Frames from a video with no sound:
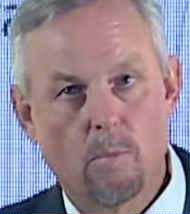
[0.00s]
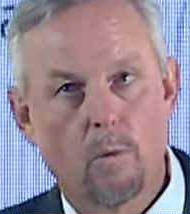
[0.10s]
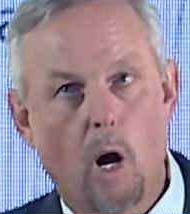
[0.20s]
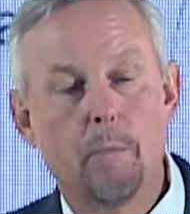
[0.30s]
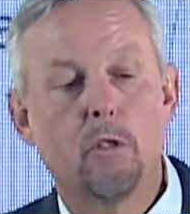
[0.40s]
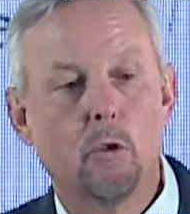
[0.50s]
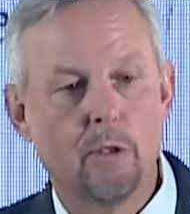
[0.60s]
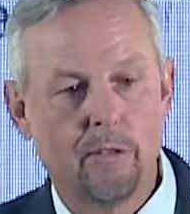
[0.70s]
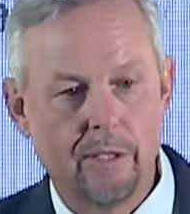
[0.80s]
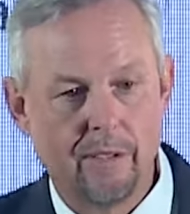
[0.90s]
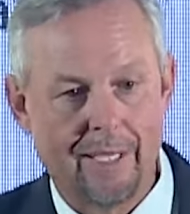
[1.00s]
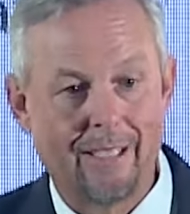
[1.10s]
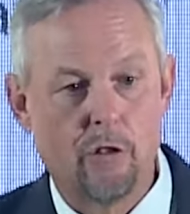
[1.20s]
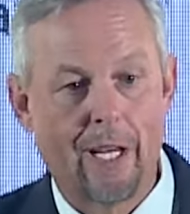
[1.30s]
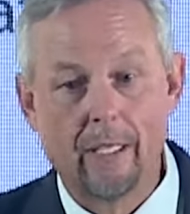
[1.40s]
opportunities and
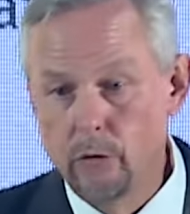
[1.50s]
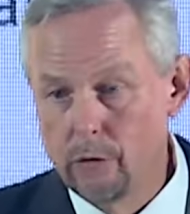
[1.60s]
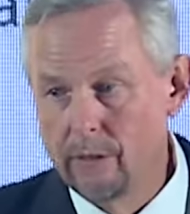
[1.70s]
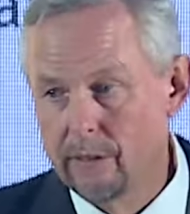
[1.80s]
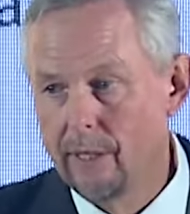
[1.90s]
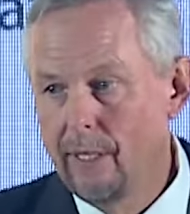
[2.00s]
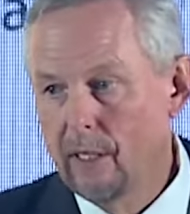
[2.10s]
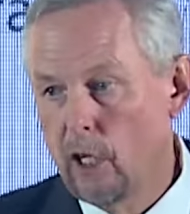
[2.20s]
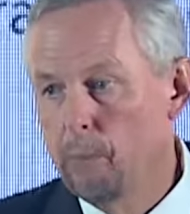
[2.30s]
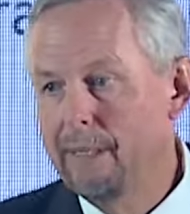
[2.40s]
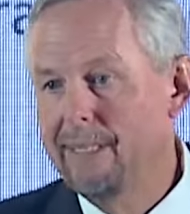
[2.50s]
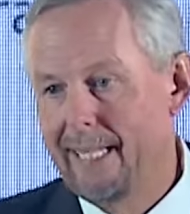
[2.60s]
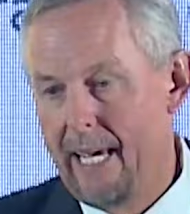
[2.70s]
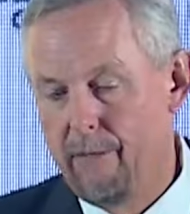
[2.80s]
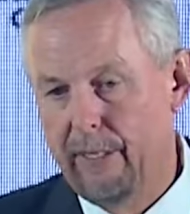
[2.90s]
challenges companies are
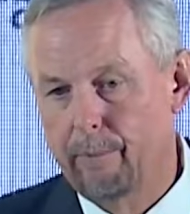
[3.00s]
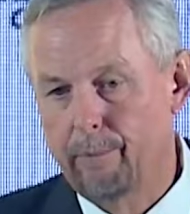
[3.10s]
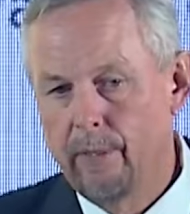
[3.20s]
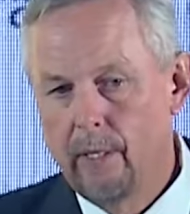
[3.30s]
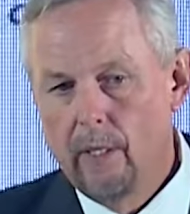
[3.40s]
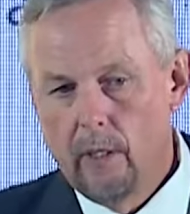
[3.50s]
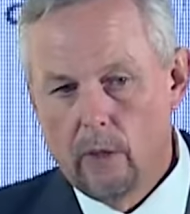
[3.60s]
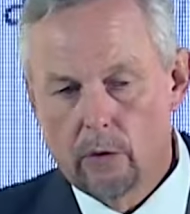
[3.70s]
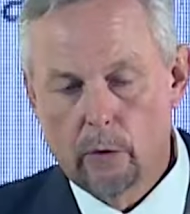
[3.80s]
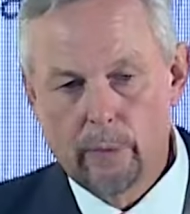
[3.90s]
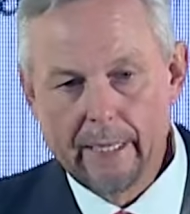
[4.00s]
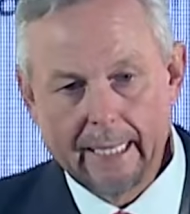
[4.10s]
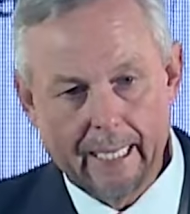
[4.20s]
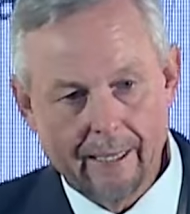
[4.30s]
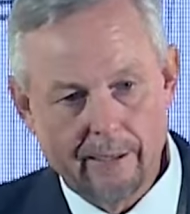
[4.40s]
having. So within
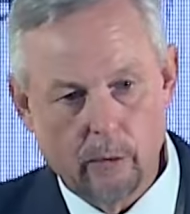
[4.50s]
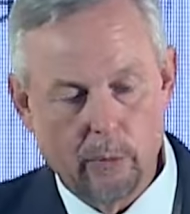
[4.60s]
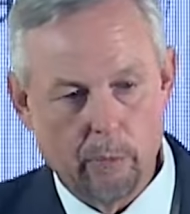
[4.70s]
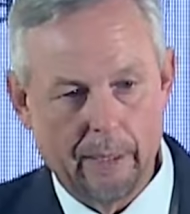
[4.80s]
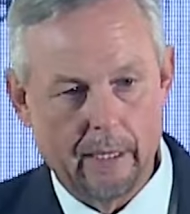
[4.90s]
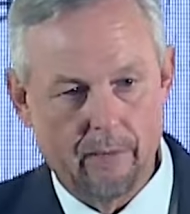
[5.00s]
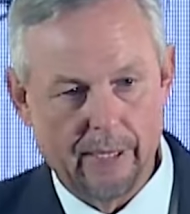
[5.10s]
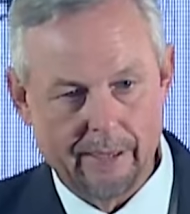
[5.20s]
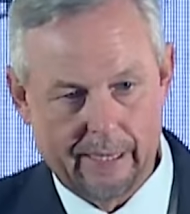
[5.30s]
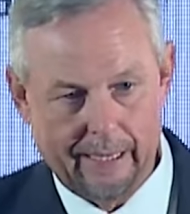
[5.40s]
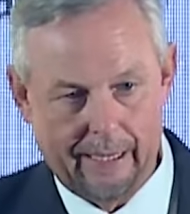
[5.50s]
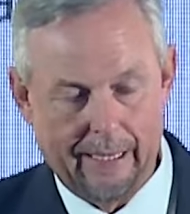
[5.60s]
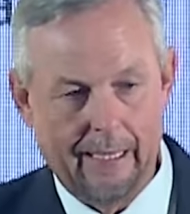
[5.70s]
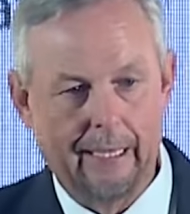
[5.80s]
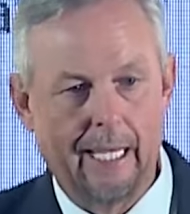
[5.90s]
Galaxy, we've been investing
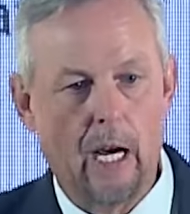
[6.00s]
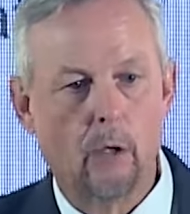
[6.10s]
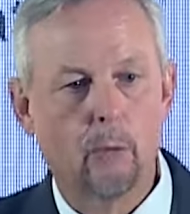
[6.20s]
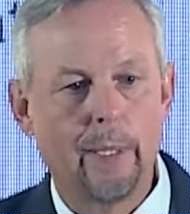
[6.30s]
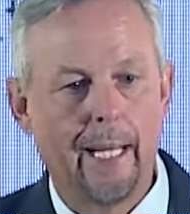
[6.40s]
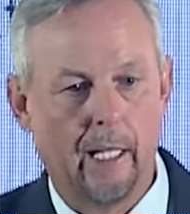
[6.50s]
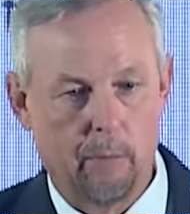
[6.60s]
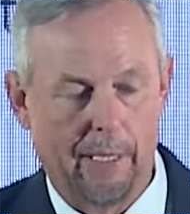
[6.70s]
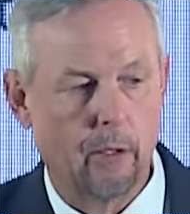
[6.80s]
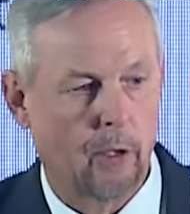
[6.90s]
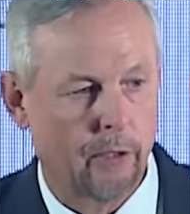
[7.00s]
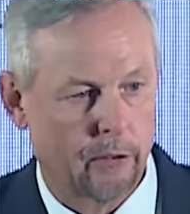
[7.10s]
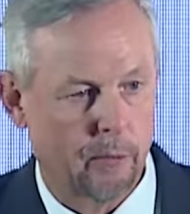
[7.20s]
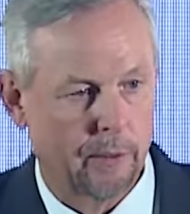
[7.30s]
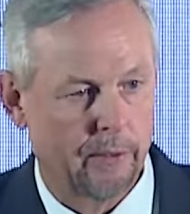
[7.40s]
in how do we help our
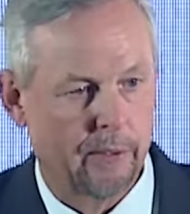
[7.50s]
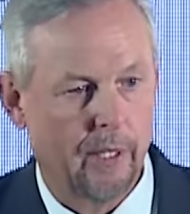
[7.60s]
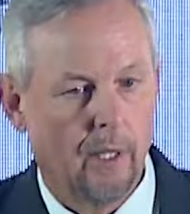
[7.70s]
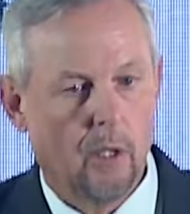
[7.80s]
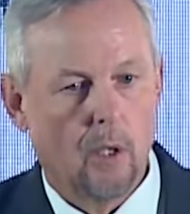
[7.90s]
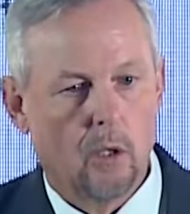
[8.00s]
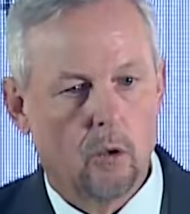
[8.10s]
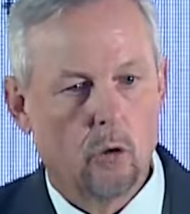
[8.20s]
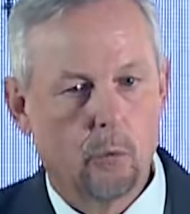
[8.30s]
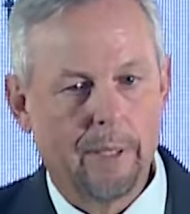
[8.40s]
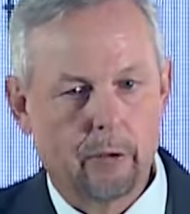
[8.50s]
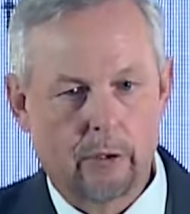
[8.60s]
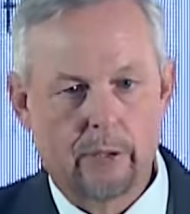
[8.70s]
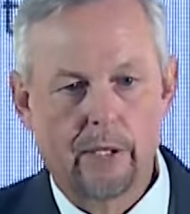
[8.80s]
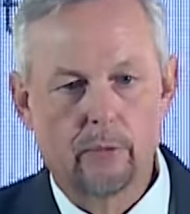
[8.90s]
customers to be
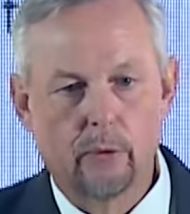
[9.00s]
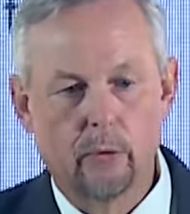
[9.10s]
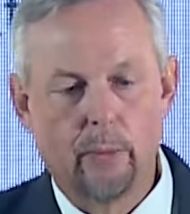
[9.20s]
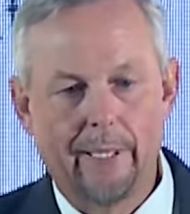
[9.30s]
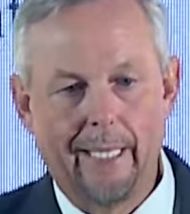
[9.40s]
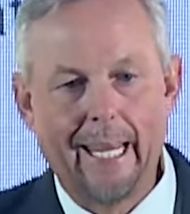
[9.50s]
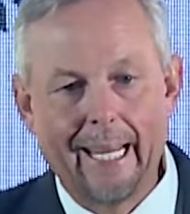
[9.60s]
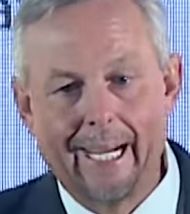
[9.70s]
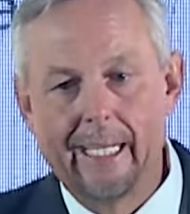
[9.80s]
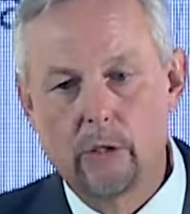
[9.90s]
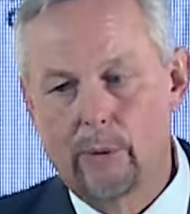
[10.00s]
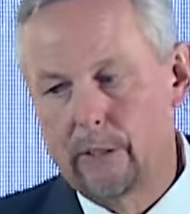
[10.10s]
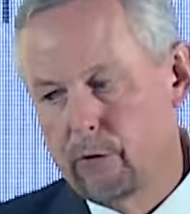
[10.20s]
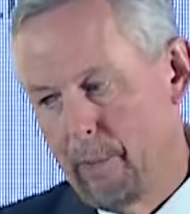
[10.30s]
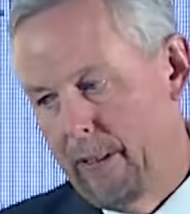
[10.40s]
successful with AI
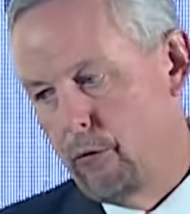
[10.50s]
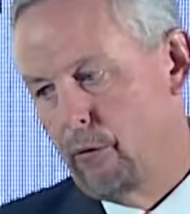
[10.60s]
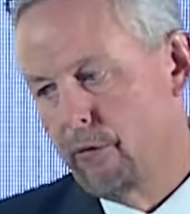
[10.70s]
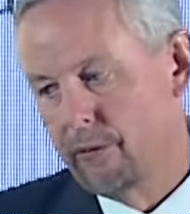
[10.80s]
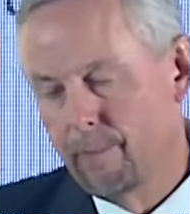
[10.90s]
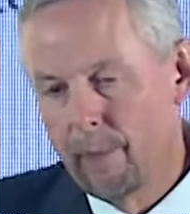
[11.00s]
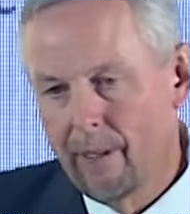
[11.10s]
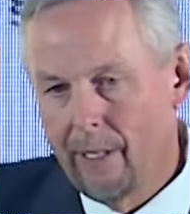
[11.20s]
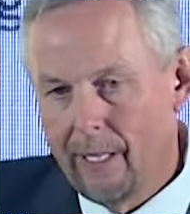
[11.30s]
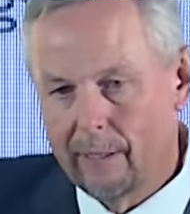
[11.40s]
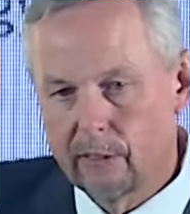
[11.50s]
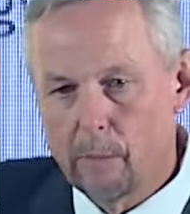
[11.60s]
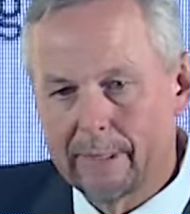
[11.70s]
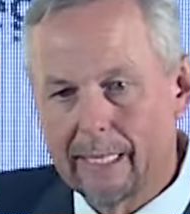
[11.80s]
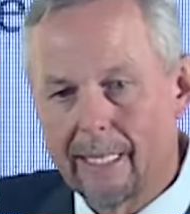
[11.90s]
transformations. And some
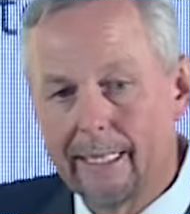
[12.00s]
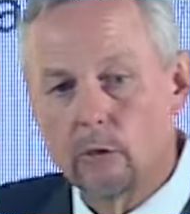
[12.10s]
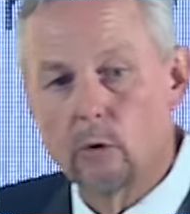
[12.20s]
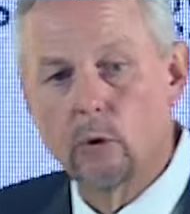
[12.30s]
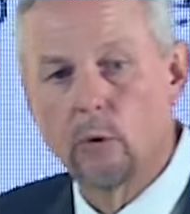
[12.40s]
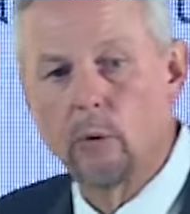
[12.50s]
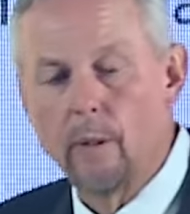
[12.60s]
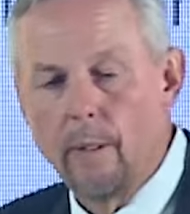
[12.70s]
of that links to